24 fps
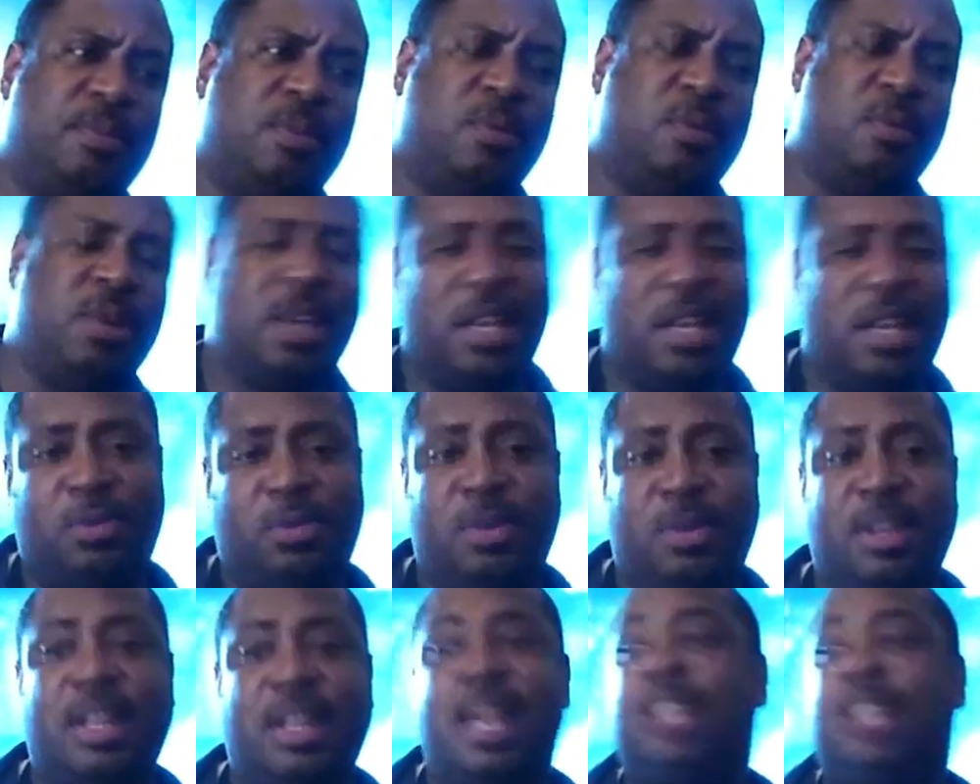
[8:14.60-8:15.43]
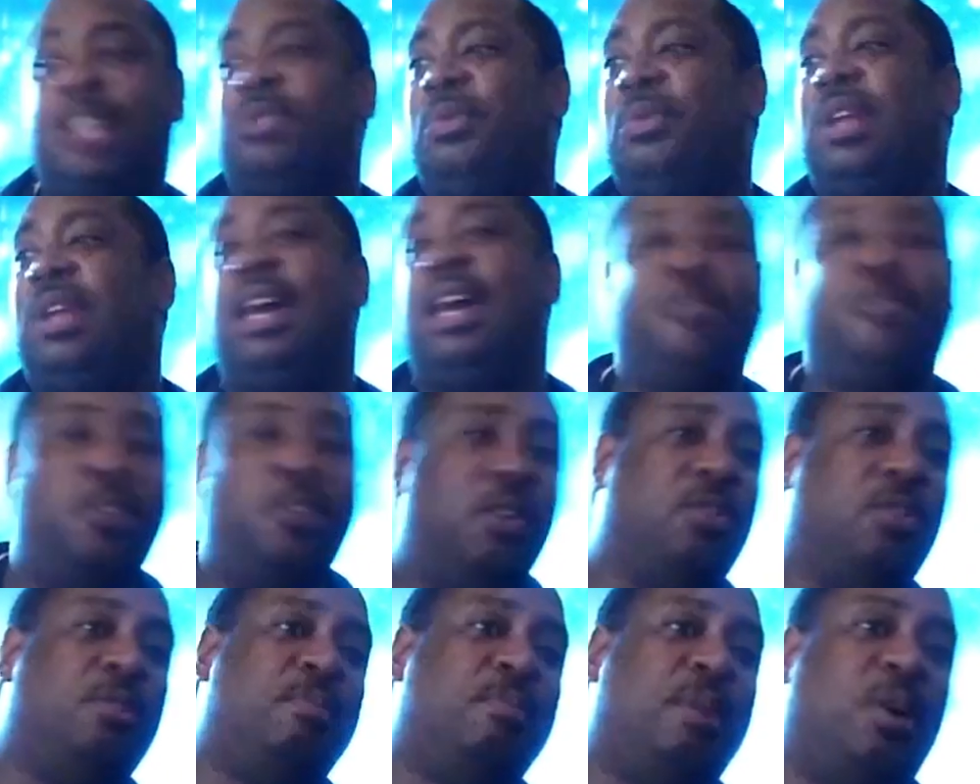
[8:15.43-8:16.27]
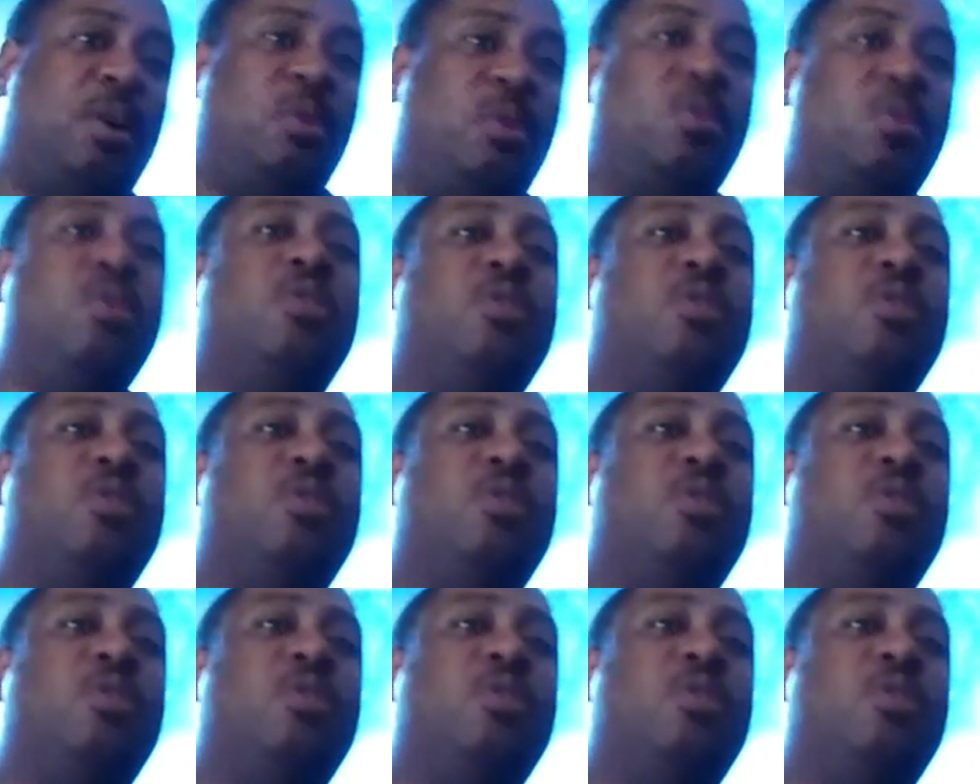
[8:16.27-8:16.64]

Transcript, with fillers: Well, guess what? That's what I felt about